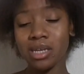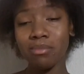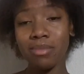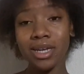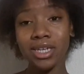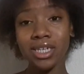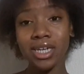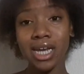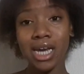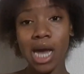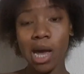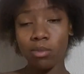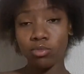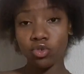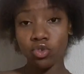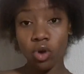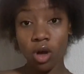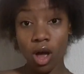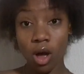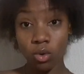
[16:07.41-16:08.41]
Imagine I come
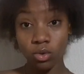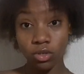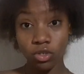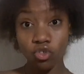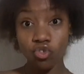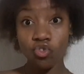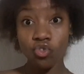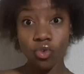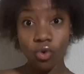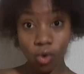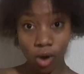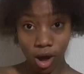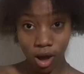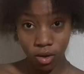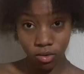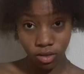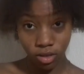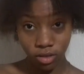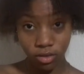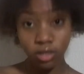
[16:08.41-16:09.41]
to your house, your
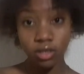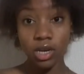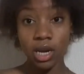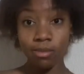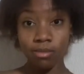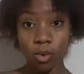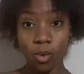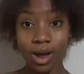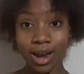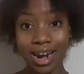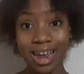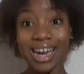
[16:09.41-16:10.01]
house, number one.